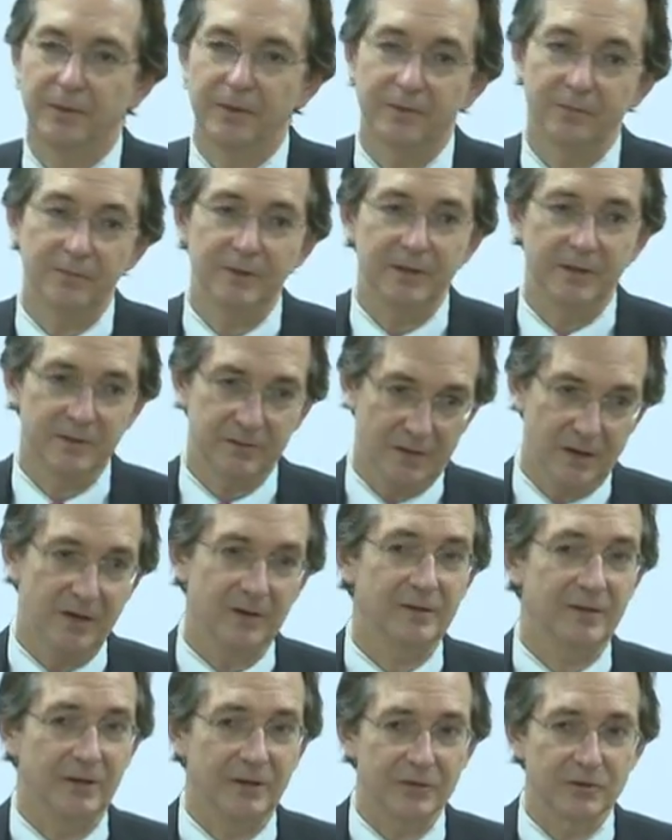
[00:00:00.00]
And bees
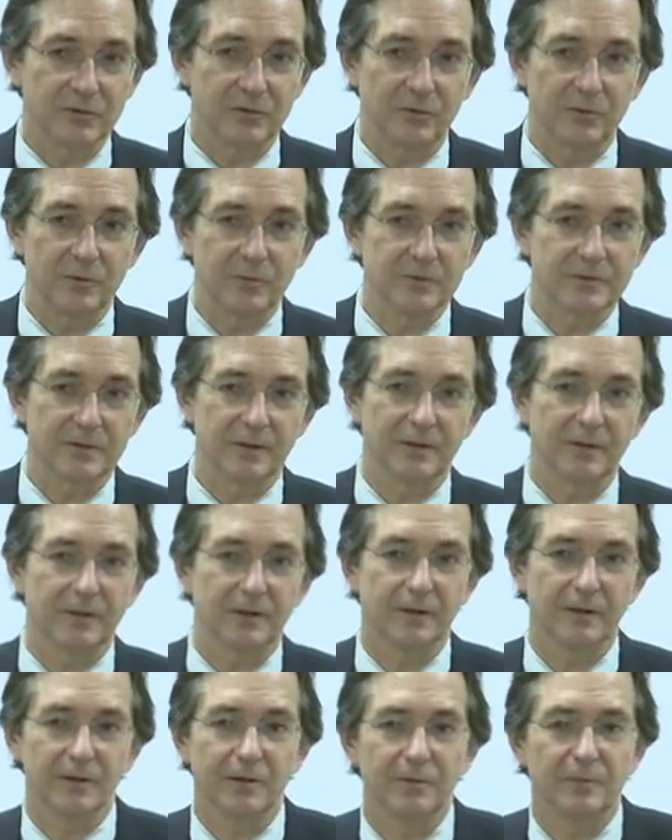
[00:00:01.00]
are large groups,
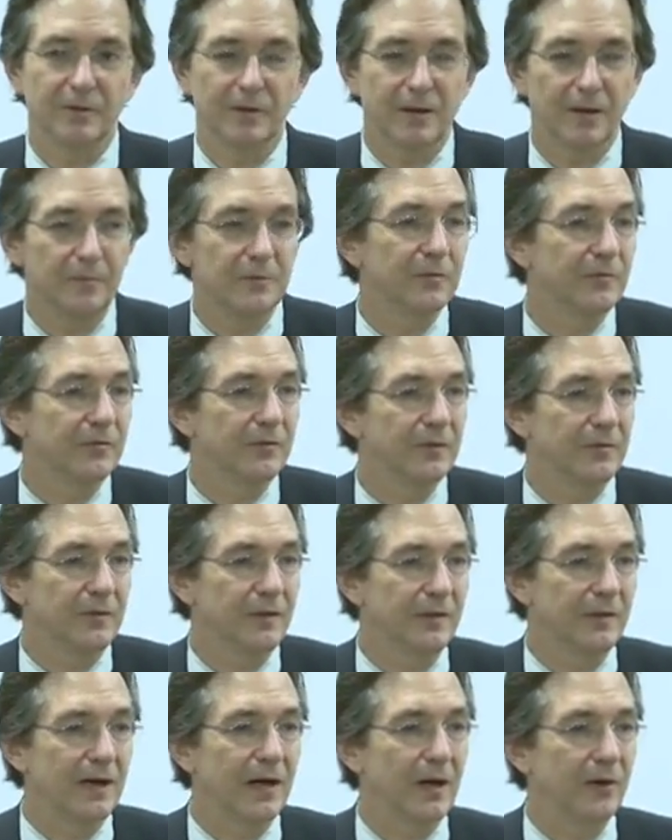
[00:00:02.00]
so there could be up to
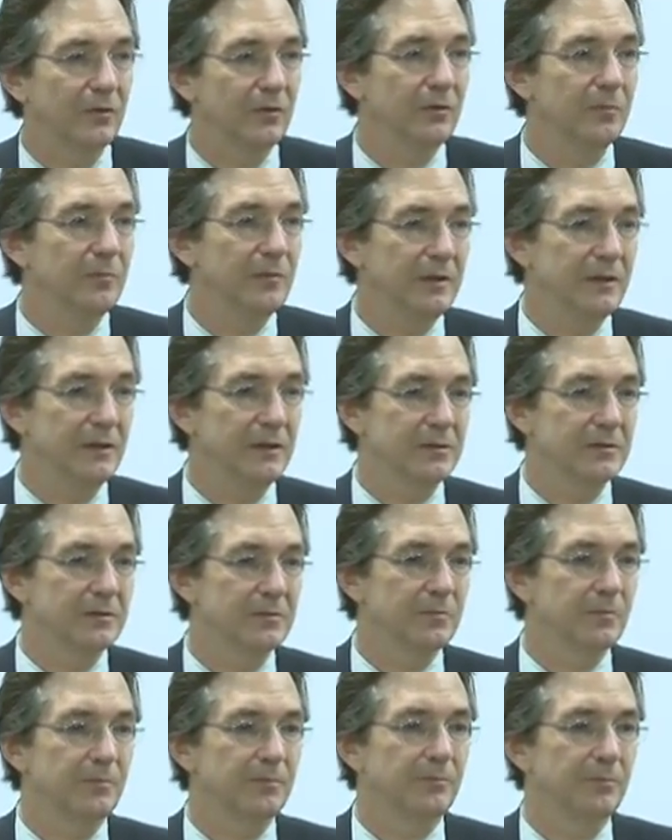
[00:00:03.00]
50,000
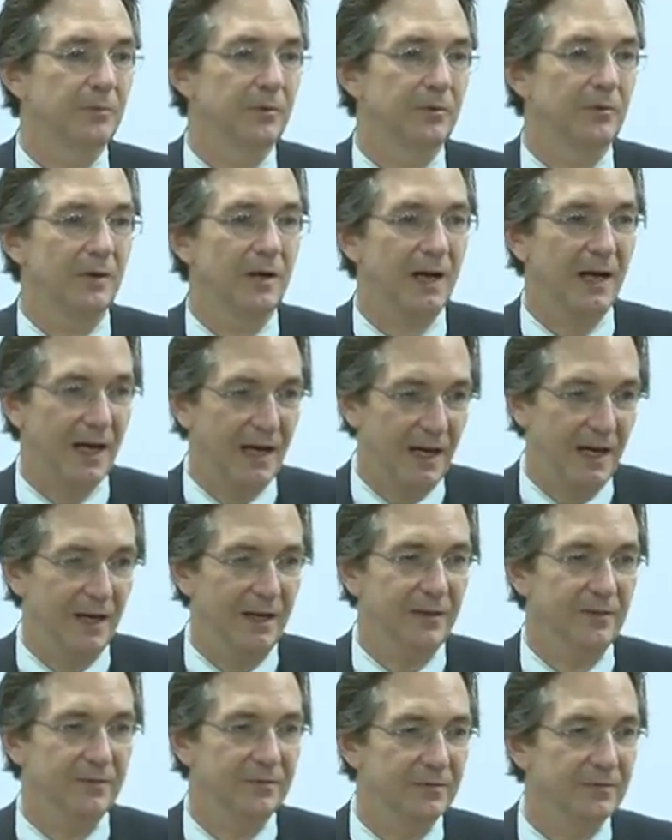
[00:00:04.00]
bees per
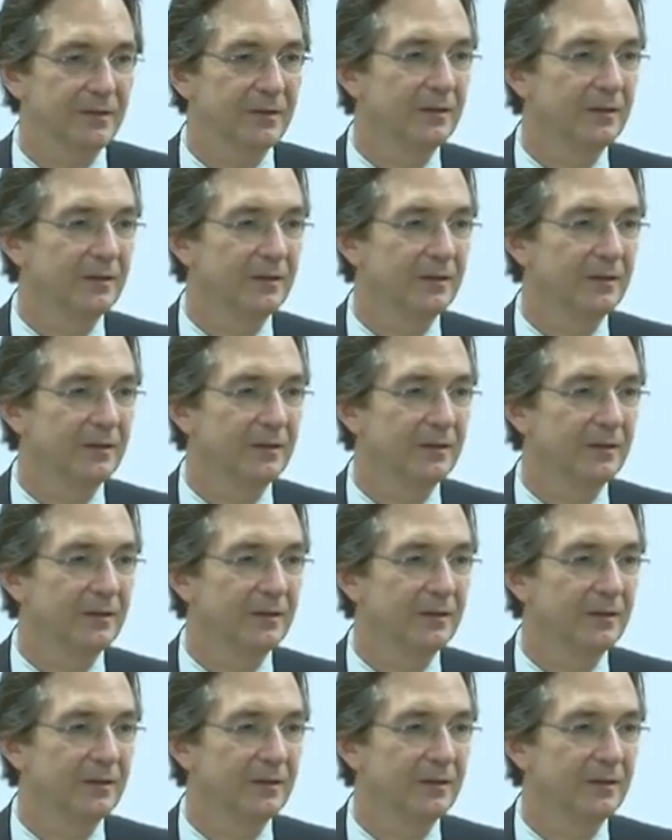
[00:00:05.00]
hive.